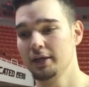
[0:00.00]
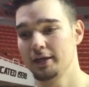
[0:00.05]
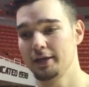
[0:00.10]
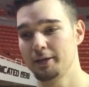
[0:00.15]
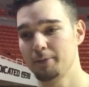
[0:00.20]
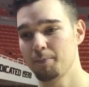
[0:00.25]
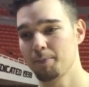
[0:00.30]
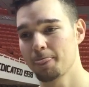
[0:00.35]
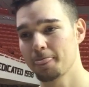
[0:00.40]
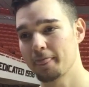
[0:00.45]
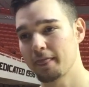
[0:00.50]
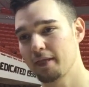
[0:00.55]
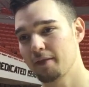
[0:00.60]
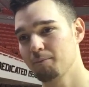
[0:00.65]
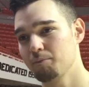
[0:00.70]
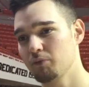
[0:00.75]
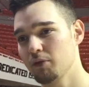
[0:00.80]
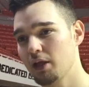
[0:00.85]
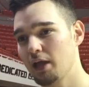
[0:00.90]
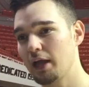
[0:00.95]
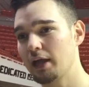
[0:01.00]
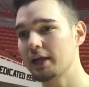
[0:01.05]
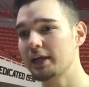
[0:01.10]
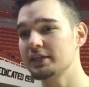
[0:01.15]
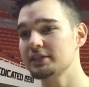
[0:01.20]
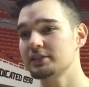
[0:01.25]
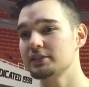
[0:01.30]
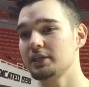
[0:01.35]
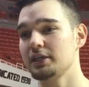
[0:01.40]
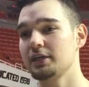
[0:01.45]
I
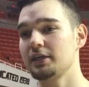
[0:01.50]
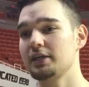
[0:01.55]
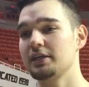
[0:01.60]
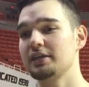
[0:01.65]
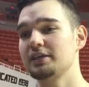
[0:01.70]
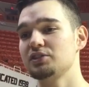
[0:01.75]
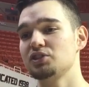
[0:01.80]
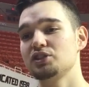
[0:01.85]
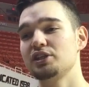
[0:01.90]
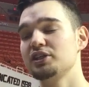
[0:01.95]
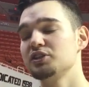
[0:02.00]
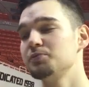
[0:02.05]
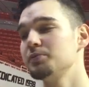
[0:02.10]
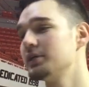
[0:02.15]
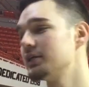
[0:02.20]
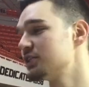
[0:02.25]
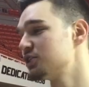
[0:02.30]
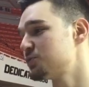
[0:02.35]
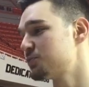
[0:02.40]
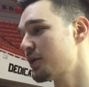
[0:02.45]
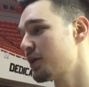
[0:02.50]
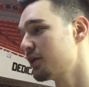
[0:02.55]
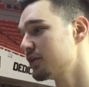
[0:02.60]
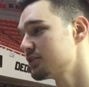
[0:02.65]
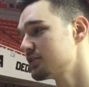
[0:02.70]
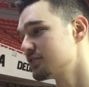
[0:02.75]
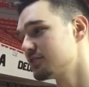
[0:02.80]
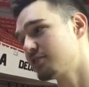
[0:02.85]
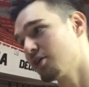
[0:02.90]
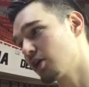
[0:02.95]
guess it just gives me an
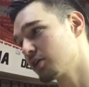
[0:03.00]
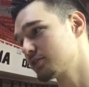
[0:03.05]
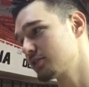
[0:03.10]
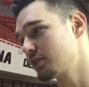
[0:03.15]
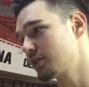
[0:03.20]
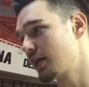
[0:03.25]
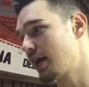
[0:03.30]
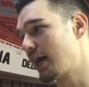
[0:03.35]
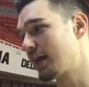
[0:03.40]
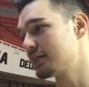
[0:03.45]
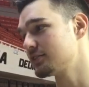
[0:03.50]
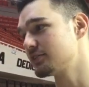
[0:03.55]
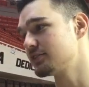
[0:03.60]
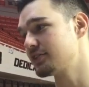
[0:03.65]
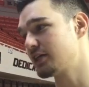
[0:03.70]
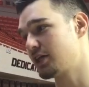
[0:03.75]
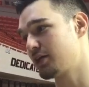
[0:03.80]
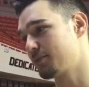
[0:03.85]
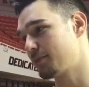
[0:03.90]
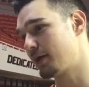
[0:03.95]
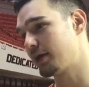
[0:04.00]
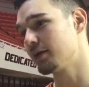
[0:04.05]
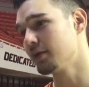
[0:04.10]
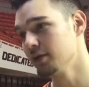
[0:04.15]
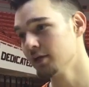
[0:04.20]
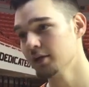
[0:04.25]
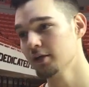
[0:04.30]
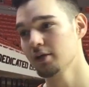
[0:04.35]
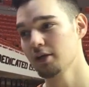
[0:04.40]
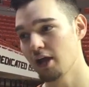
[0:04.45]
experience to talk to the guys and tell them that
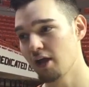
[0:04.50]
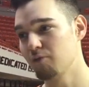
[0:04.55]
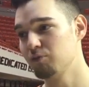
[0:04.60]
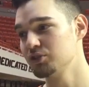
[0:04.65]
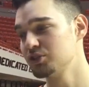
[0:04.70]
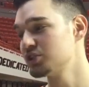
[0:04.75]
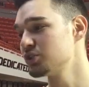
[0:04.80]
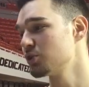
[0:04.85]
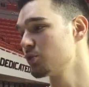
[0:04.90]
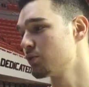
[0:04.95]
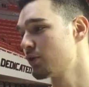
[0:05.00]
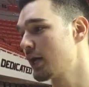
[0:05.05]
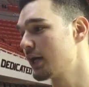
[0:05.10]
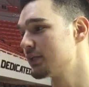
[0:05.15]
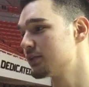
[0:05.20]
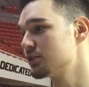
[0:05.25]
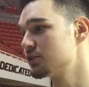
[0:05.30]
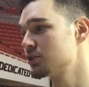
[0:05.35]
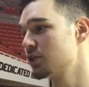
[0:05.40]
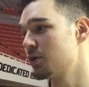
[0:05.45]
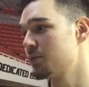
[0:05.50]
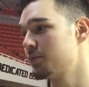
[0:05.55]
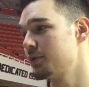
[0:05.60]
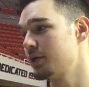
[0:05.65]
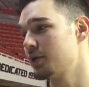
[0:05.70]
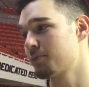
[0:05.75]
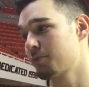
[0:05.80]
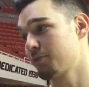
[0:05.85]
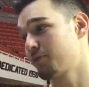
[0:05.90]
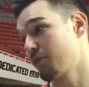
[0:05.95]
every single night there's going to
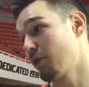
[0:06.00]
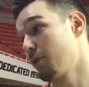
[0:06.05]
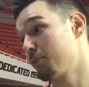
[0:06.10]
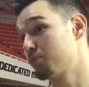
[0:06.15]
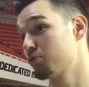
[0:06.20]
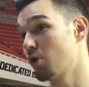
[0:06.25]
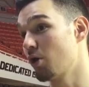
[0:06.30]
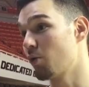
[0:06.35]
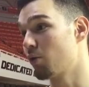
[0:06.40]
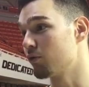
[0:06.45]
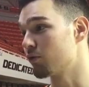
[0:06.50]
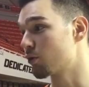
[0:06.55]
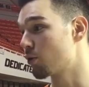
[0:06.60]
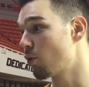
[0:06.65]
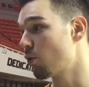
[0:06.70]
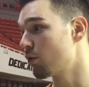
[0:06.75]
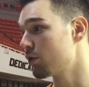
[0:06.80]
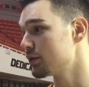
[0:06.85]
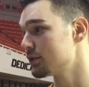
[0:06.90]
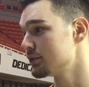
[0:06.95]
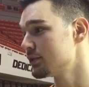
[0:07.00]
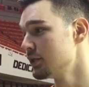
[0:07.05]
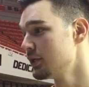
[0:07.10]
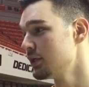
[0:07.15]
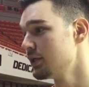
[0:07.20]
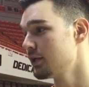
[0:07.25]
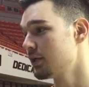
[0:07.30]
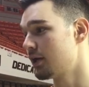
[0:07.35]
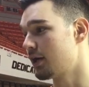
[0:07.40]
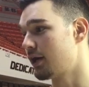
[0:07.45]
be a pro on the court,
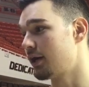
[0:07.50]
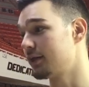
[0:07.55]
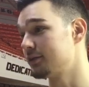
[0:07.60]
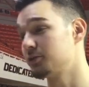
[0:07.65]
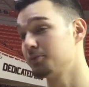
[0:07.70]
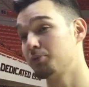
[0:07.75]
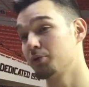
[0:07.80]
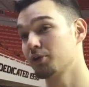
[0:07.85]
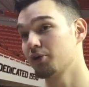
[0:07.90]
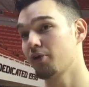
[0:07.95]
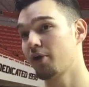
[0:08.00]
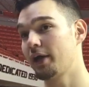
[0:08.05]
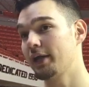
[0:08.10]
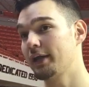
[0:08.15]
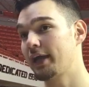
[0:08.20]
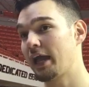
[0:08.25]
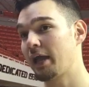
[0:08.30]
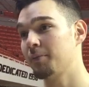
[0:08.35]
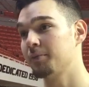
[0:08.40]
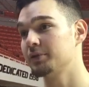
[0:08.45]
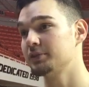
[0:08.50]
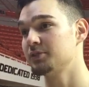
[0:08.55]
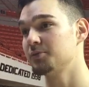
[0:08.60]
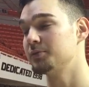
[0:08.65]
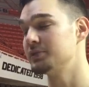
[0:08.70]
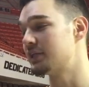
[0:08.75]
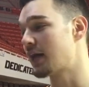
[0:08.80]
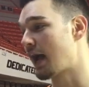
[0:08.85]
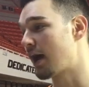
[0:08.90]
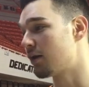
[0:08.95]
to bring your A game and to
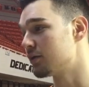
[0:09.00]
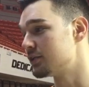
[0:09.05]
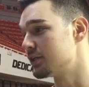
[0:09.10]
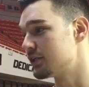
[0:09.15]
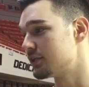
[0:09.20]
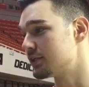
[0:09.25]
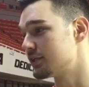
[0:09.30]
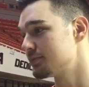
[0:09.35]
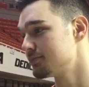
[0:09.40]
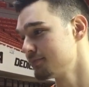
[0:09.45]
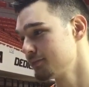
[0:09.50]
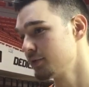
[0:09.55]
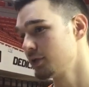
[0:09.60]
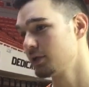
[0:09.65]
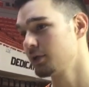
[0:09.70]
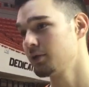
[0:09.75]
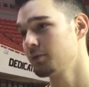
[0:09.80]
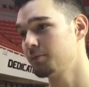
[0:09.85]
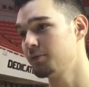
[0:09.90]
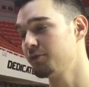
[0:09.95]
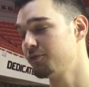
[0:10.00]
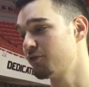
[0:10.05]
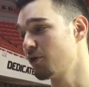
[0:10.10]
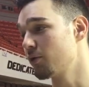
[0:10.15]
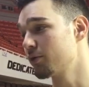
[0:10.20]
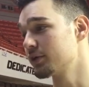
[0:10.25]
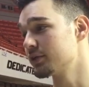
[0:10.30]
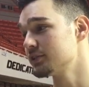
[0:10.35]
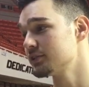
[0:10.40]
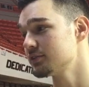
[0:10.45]
be dialed in and be
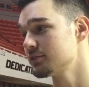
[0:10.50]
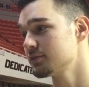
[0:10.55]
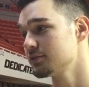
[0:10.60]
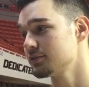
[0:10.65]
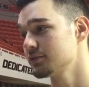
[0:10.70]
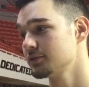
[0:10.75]
focused.